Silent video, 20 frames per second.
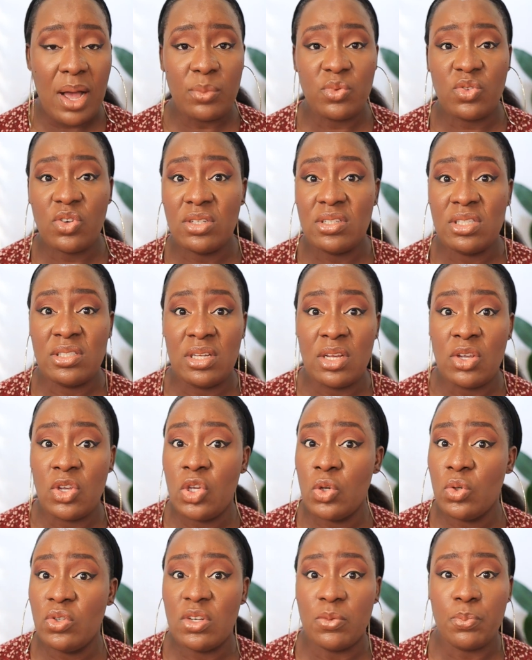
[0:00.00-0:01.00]
I'm sure there's a
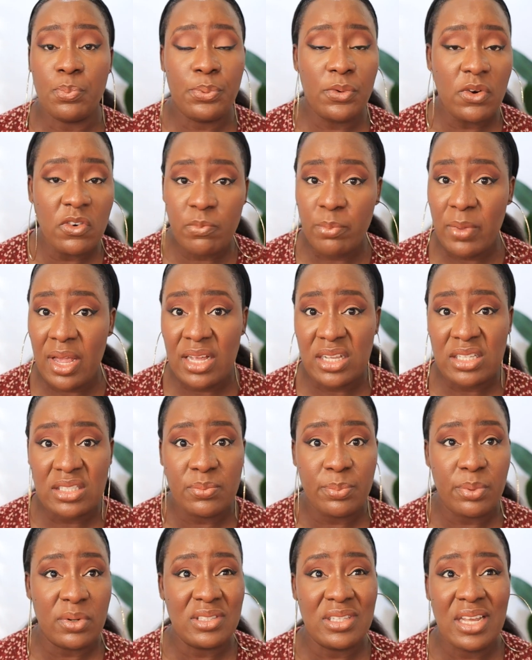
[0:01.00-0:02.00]
huge
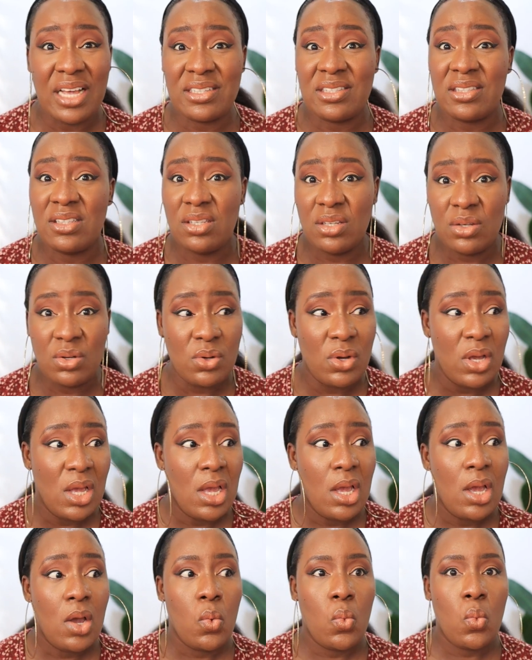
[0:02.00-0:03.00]
improvement, but they are still
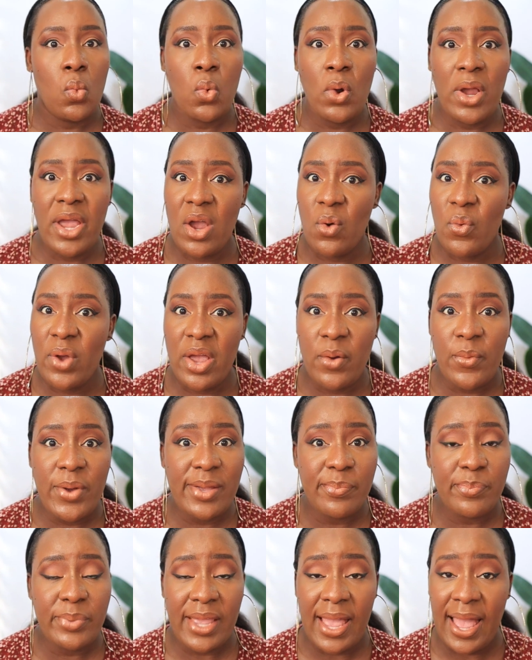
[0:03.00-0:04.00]
way, way,
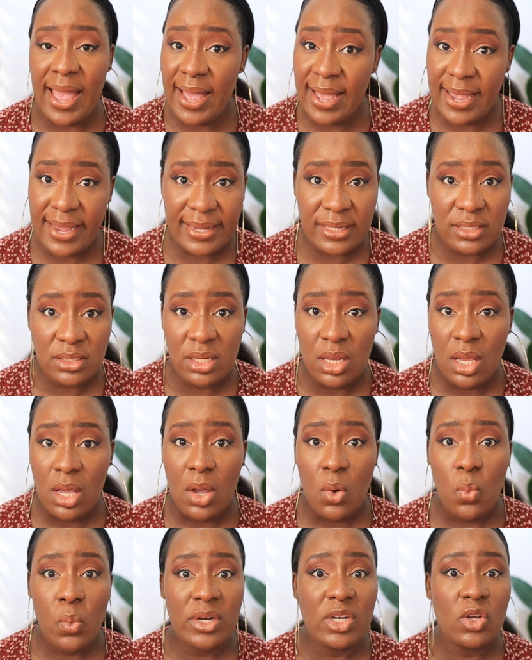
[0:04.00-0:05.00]
way behind
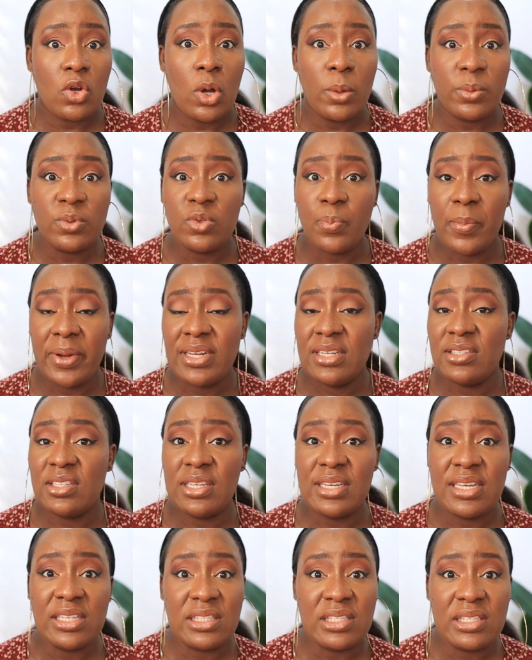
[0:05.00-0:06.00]
when it comes to
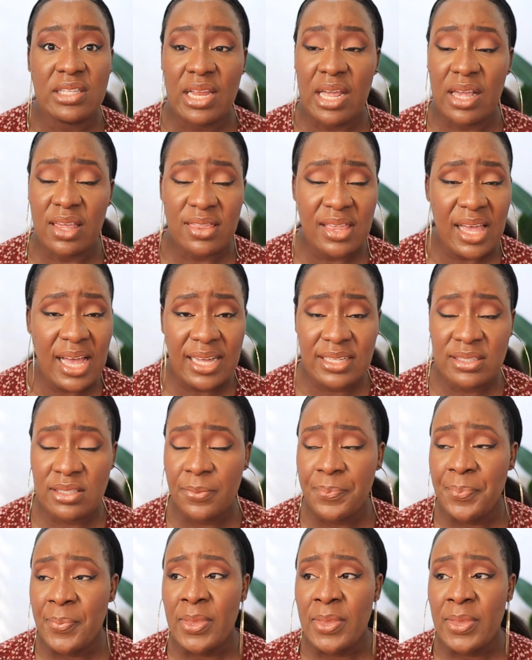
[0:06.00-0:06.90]
managing cases like that.